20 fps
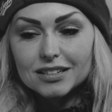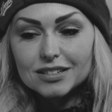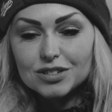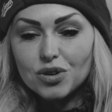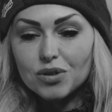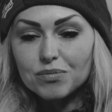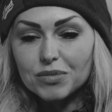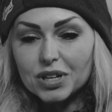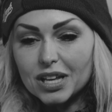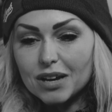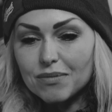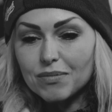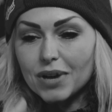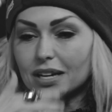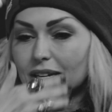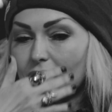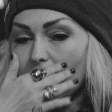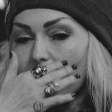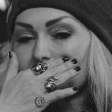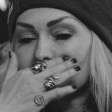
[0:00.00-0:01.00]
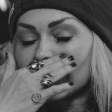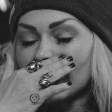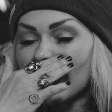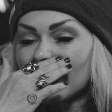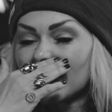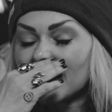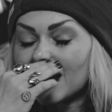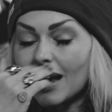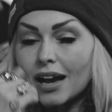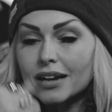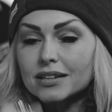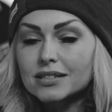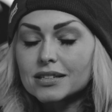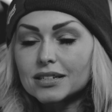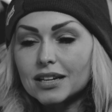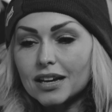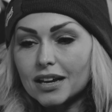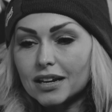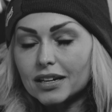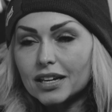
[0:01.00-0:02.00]
told me that my dad had an
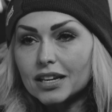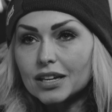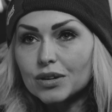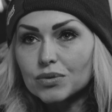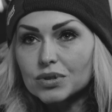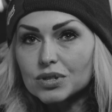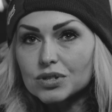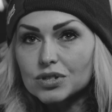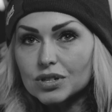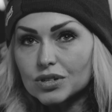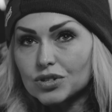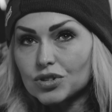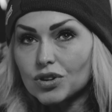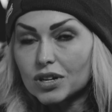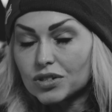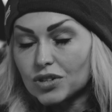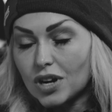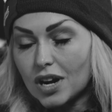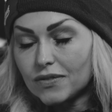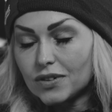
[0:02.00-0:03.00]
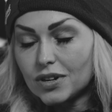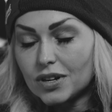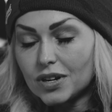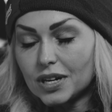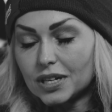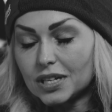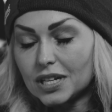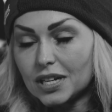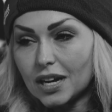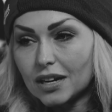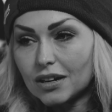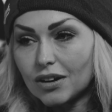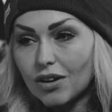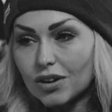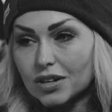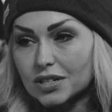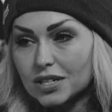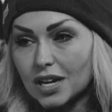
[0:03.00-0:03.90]
accident. He was a truck driver, and he had a heart